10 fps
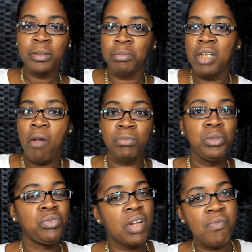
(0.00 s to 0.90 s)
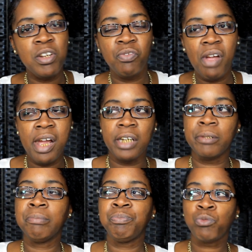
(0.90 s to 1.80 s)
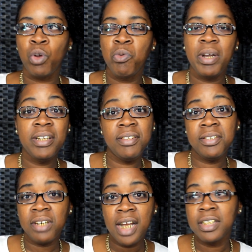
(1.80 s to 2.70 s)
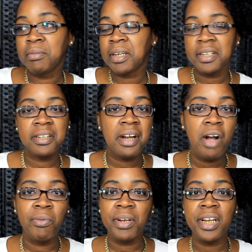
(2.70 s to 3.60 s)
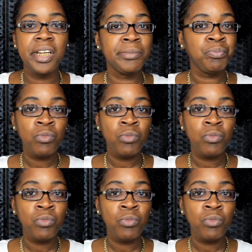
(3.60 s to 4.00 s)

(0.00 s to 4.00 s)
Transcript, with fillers: But we was we was fine. We waited till it's lighted up, got out the car, went in.